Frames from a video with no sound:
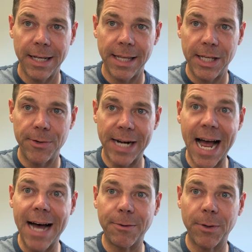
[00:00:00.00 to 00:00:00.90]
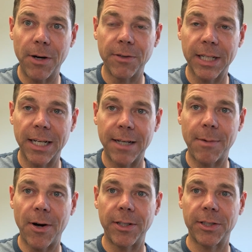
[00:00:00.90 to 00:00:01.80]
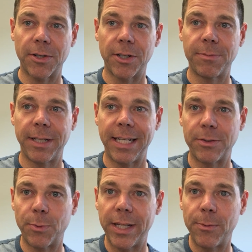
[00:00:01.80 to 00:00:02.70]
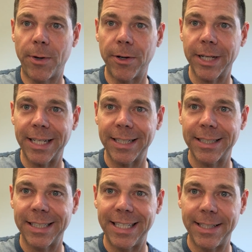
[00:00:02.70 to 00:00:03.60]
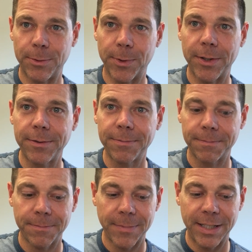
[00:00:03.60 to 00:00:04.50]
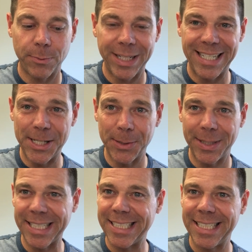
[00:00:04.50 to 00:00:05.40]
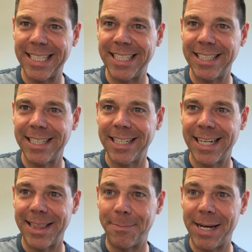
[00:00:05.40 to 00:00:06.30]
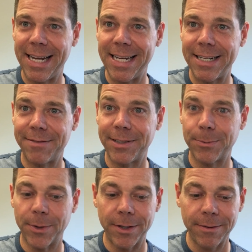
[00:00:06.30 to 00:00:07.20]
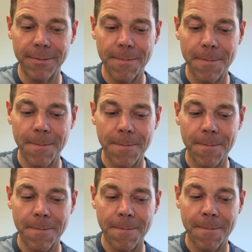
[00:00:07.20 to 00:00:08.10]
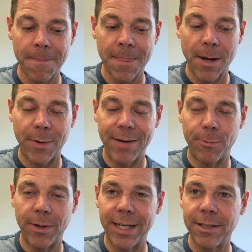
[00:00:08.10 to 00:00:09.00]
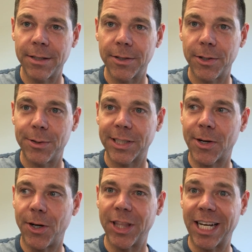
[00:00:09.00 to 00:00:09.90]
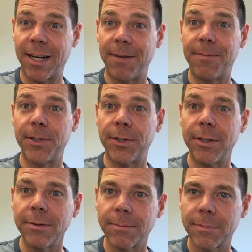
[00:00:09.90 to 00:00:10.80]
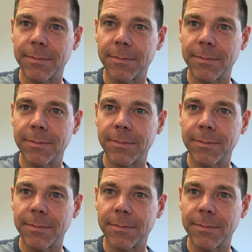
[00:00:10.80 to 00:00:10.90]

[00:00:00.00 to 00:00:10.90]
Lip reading: that you and I will overcome our discouragement as we walk in this world, as we deal with the sin and the pain of this world. We have one who is called the Comforter